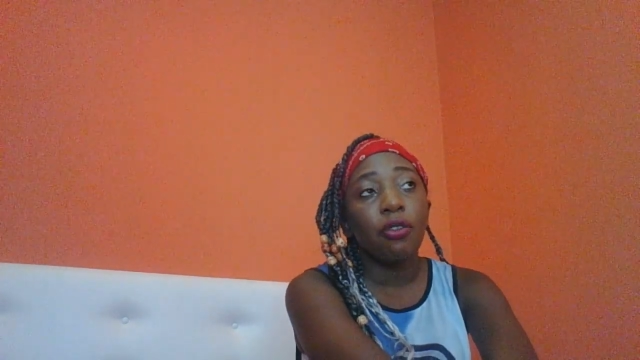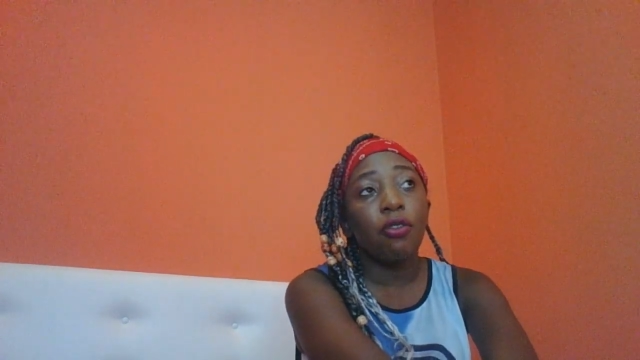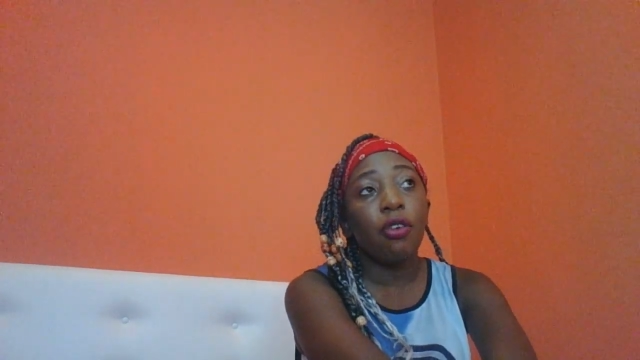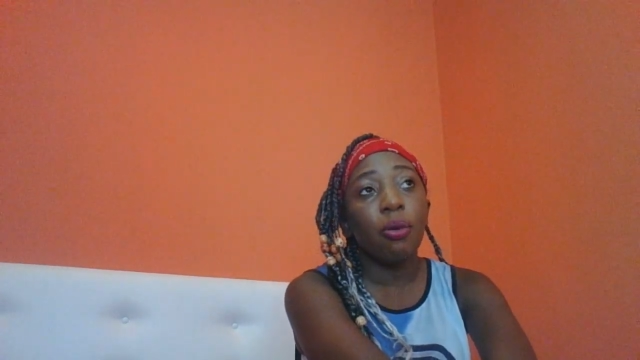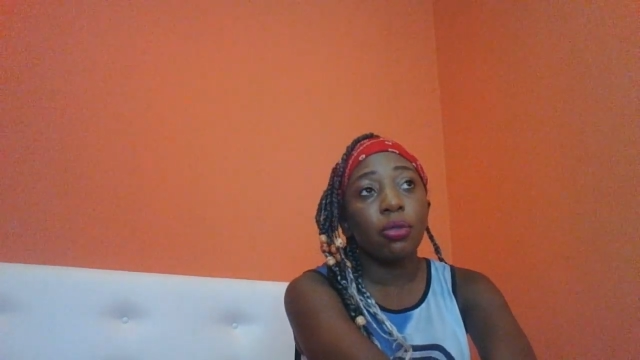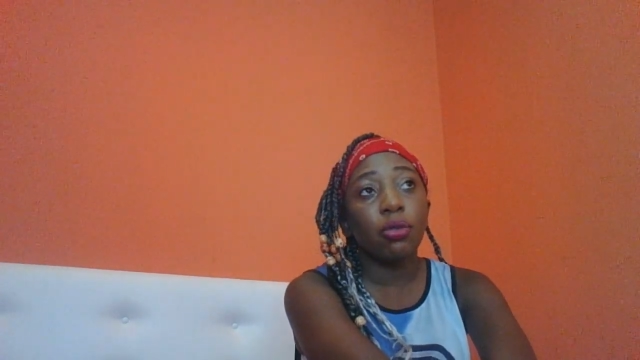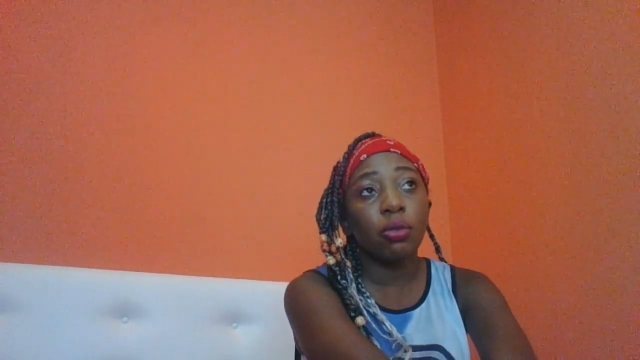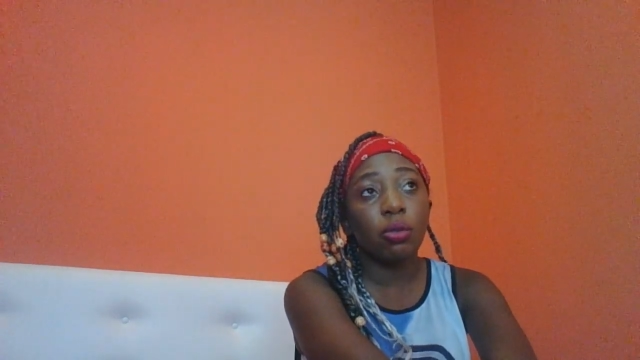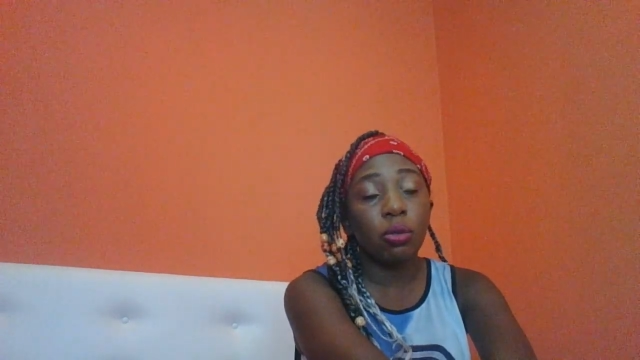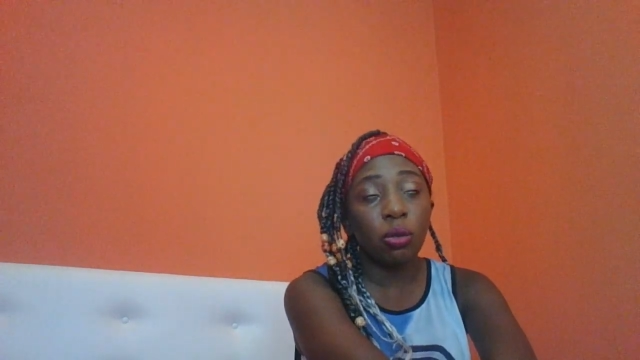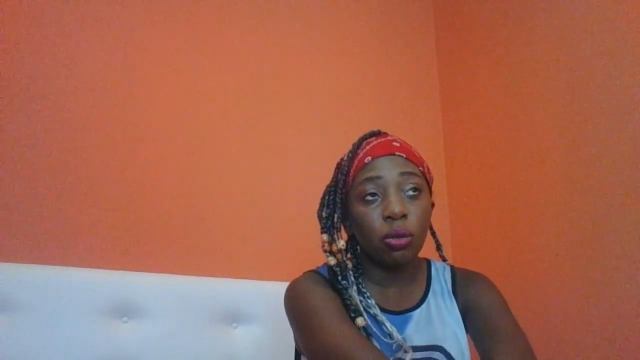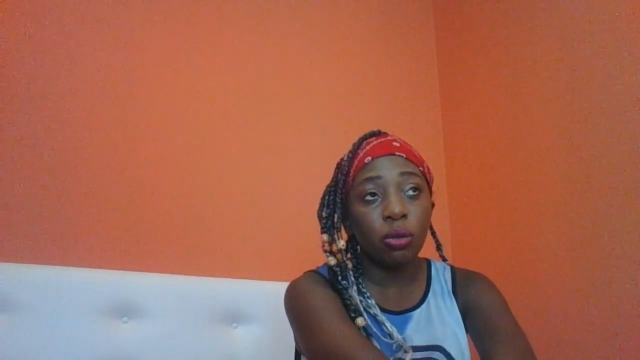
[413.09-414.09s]
From
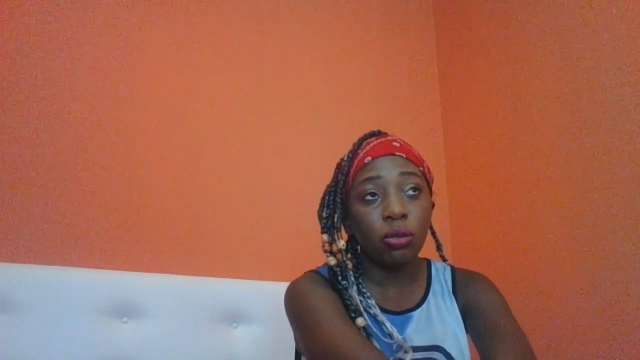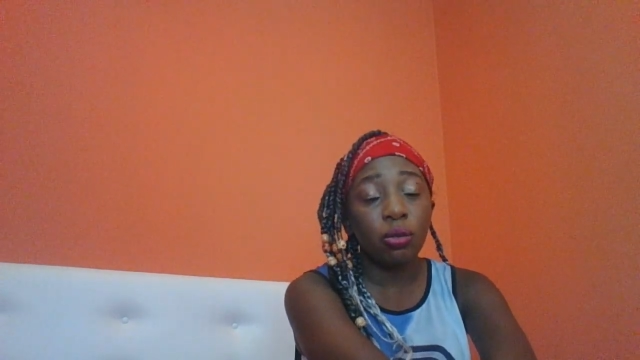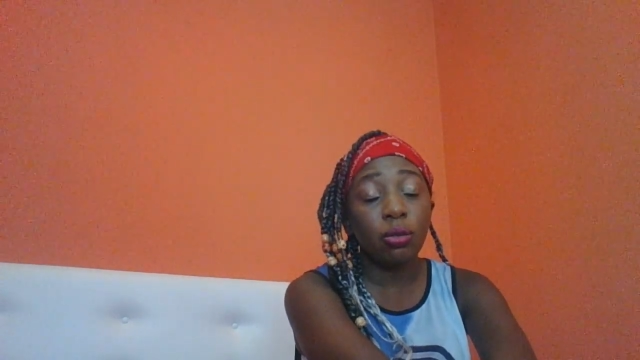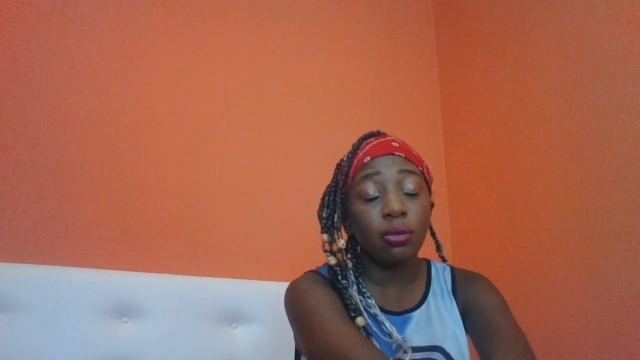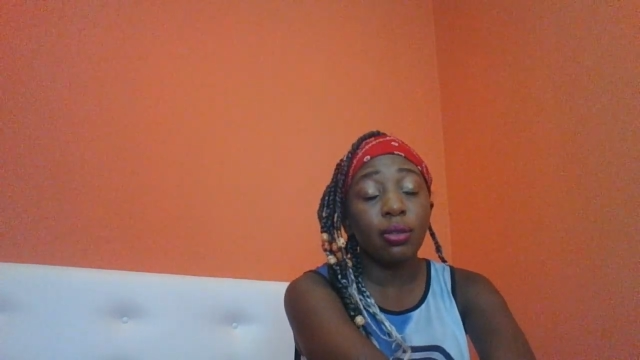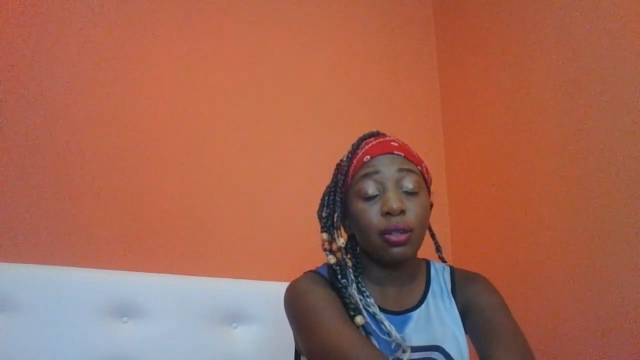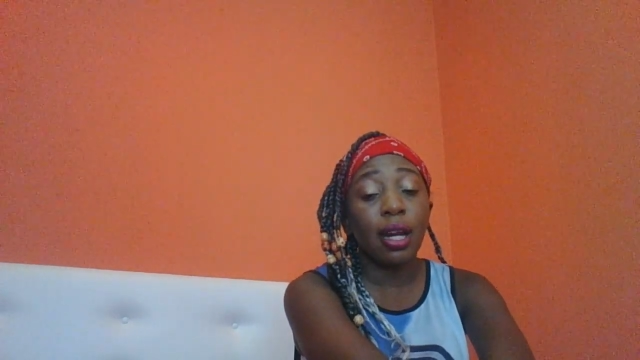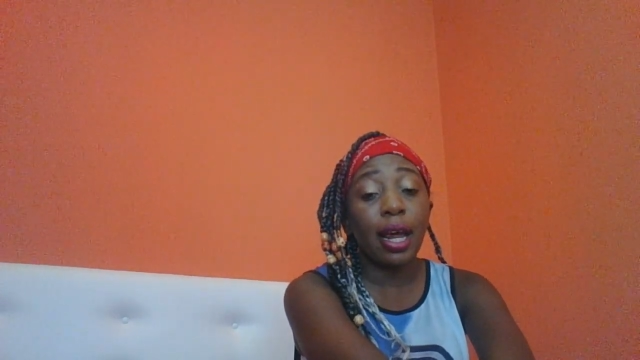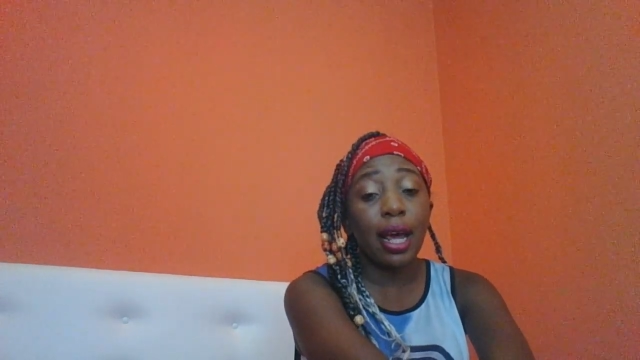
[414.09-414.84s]
schools,